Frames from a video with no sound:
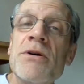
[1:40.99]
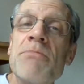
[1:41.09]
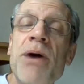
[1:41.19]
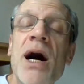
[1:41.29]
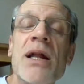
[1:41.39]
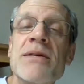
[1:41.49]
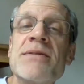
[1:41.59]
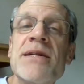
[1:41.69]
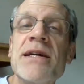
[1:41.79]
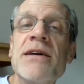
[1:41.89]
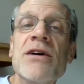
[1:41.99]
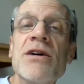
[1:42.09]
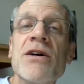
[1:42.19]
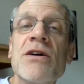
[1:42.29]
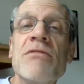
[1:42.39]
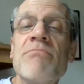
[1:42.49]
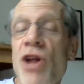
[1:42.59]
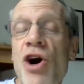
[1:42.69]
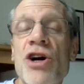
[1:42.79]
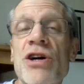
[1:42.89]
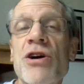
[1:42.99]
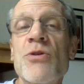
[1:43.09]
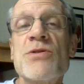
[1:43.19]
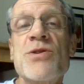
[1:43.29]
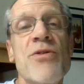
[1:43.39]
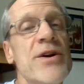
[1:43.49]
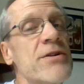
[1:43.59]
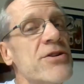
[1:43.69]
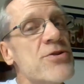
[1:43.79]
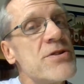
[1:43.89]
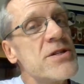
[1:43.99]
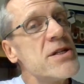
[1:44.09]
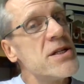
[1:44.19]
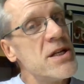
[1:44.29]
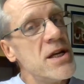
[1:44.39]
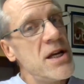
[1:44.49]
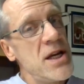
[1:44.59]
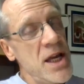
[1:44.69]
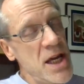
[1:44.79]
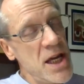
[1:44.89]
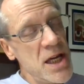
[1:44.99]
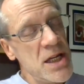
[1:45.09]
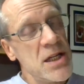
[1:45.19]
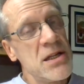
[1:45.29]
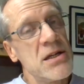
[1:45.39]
policy long ago, so they're interested in